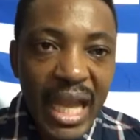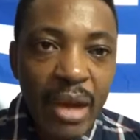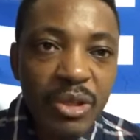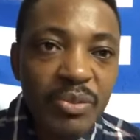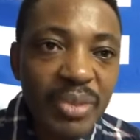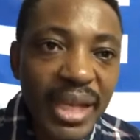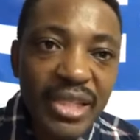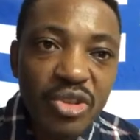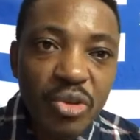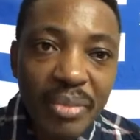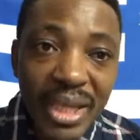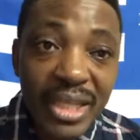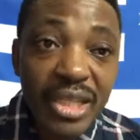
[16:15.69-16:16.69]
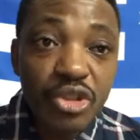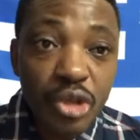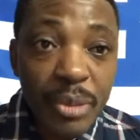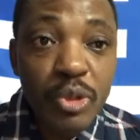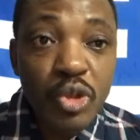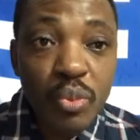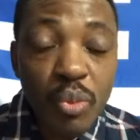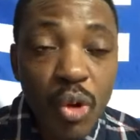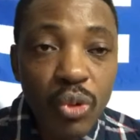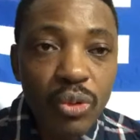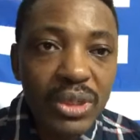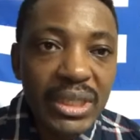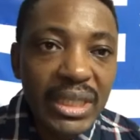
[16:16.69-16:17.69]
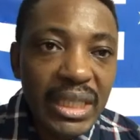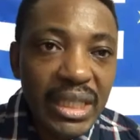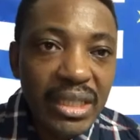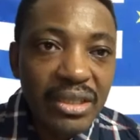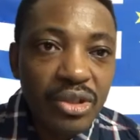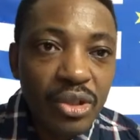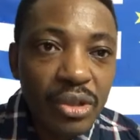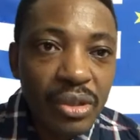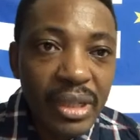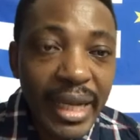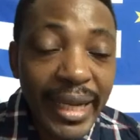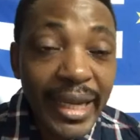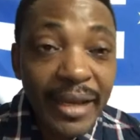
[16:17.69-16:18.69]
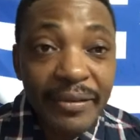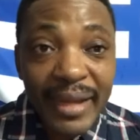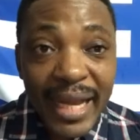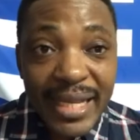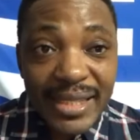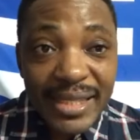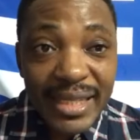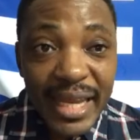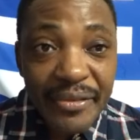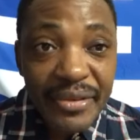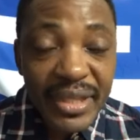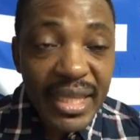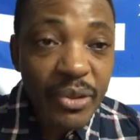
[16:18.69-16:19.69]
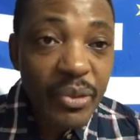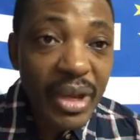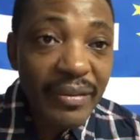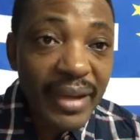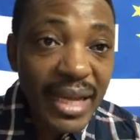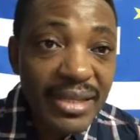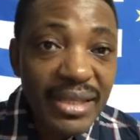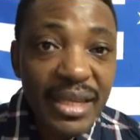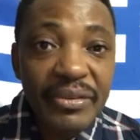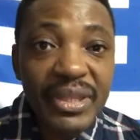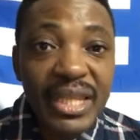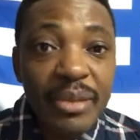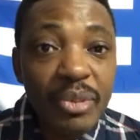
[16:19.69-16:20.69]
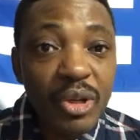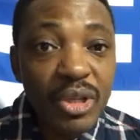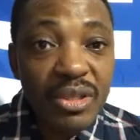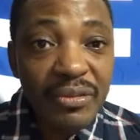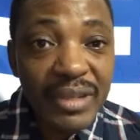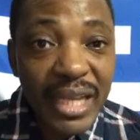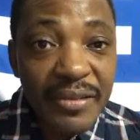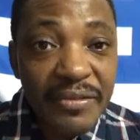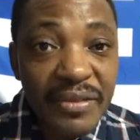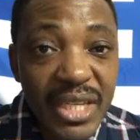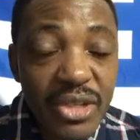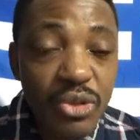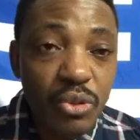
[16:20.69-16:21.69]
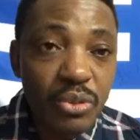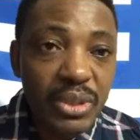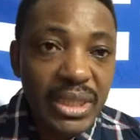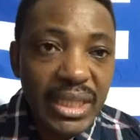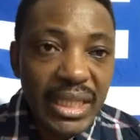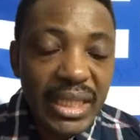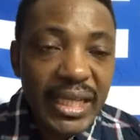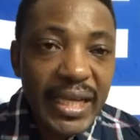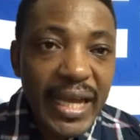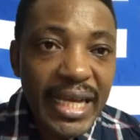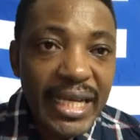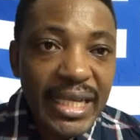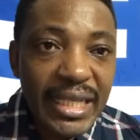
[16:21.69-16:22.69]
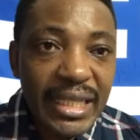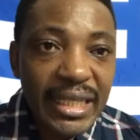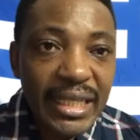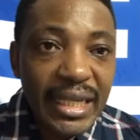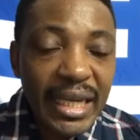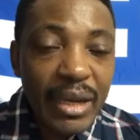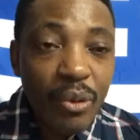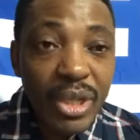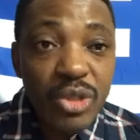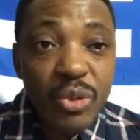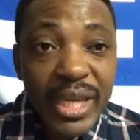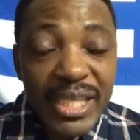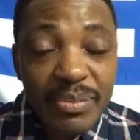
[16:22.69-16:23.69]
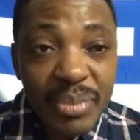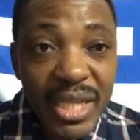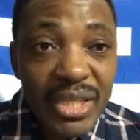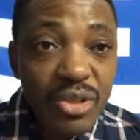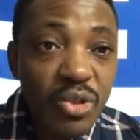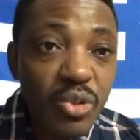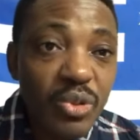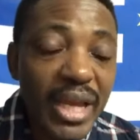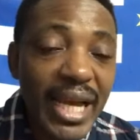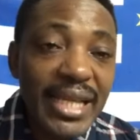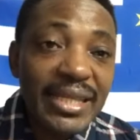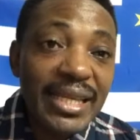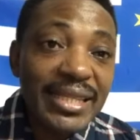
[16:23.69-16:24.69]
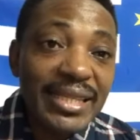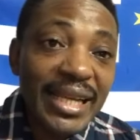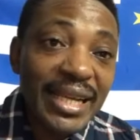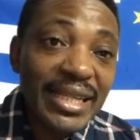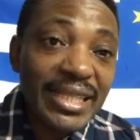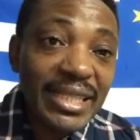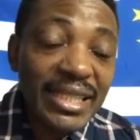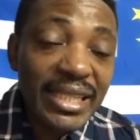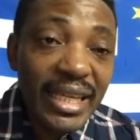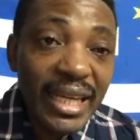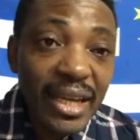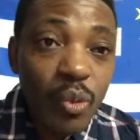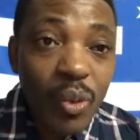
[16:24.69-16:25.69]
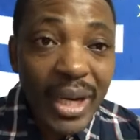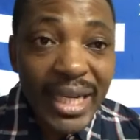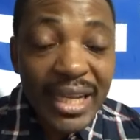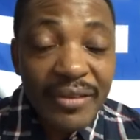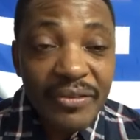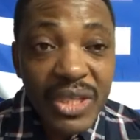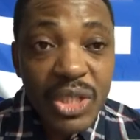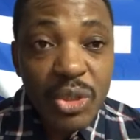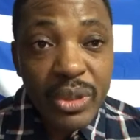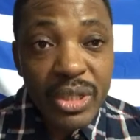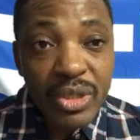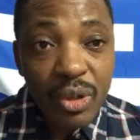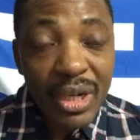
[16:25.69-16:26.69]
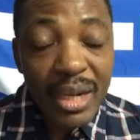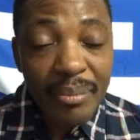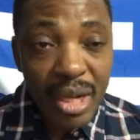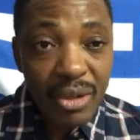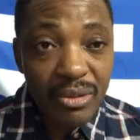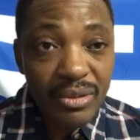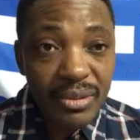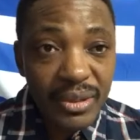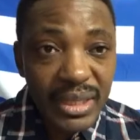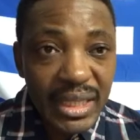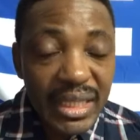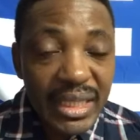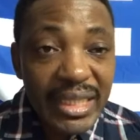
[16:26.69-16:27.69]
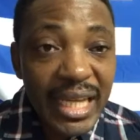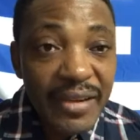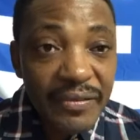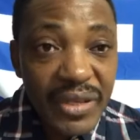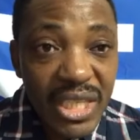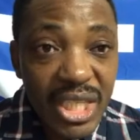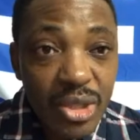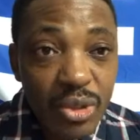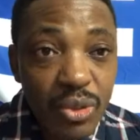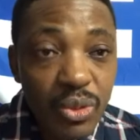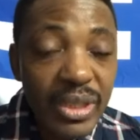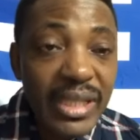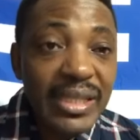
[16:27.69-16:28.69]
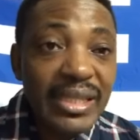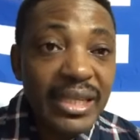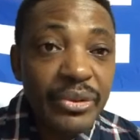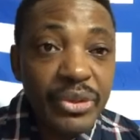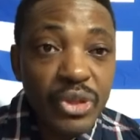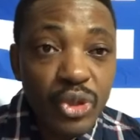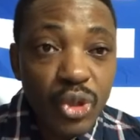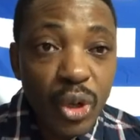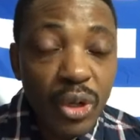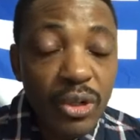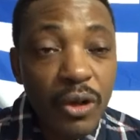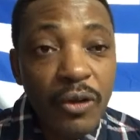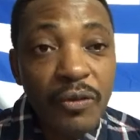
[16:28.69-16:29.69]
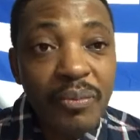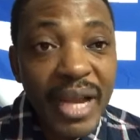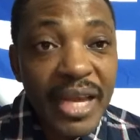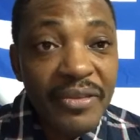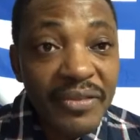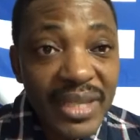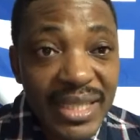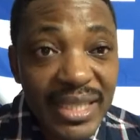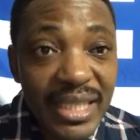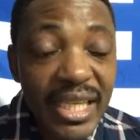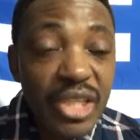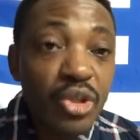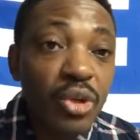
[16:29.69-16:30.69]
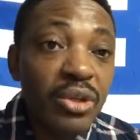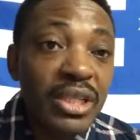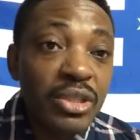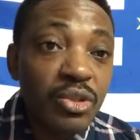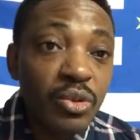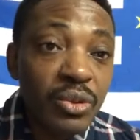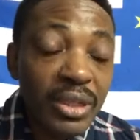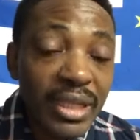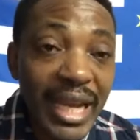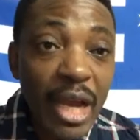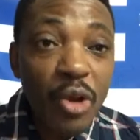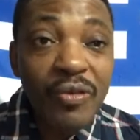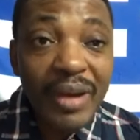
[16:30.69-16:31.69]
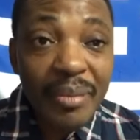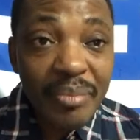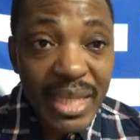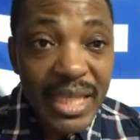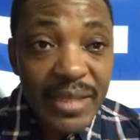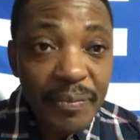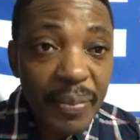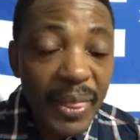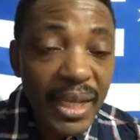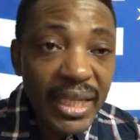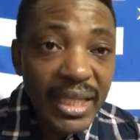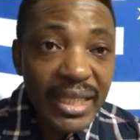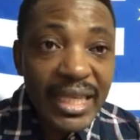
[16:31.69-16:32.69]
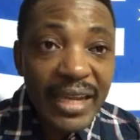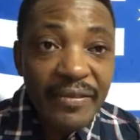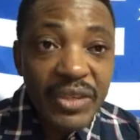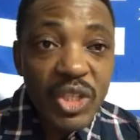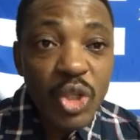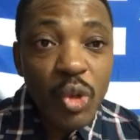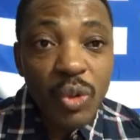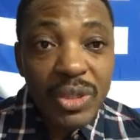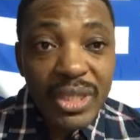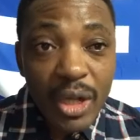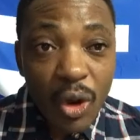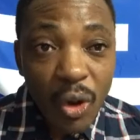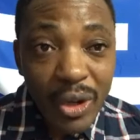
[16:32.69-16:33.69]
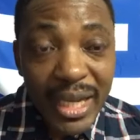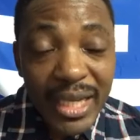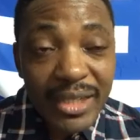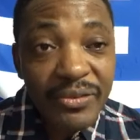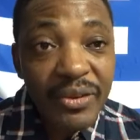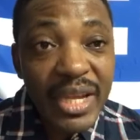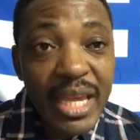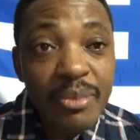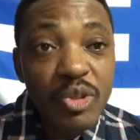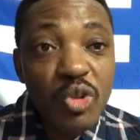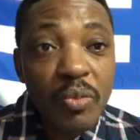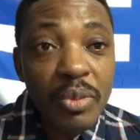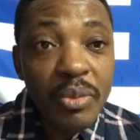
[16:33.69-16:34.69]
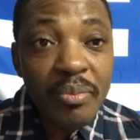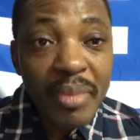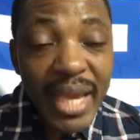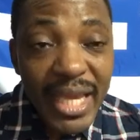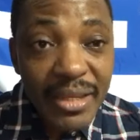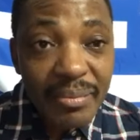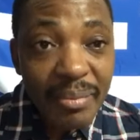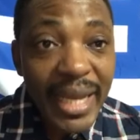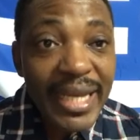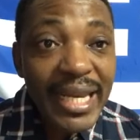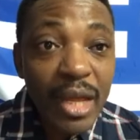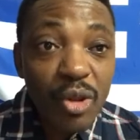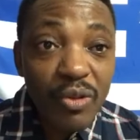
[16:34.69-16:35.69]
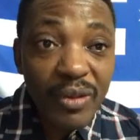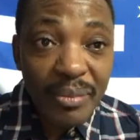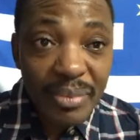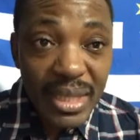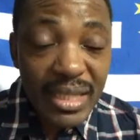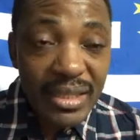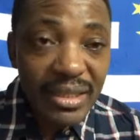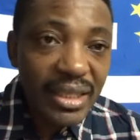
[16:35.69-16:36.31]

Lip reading: I was planning to make the trip tomorrow, so I have cancelled everything. We have cancelled everything because of that video. And I want to explain to you guys exactly what that video is all about. That video is a result of my investigation into Nalova B. That video was ordered for him to be made by Nalova B.